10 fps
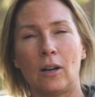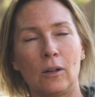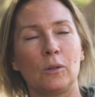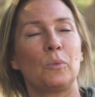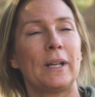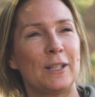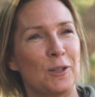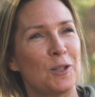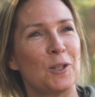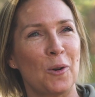can't wait
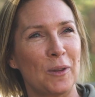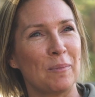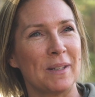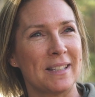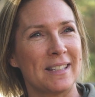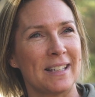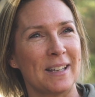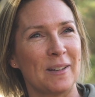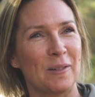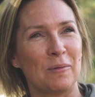to show them this
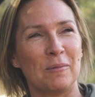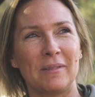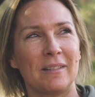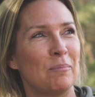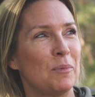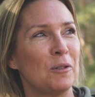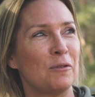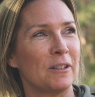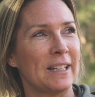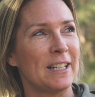
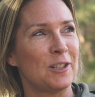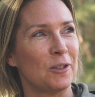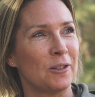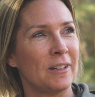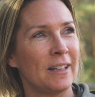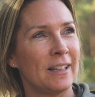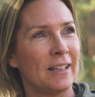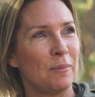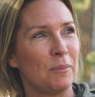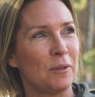beautiful nature.
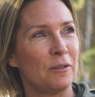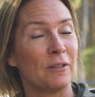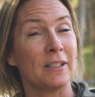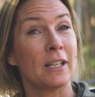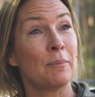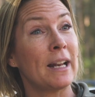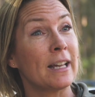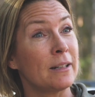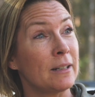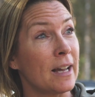Beautiful. It's going to be
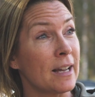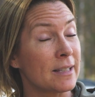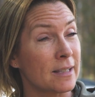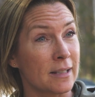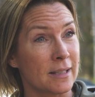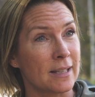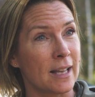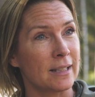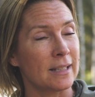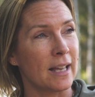like a nice
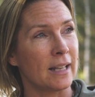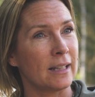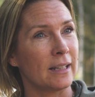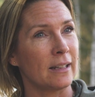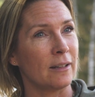sunset and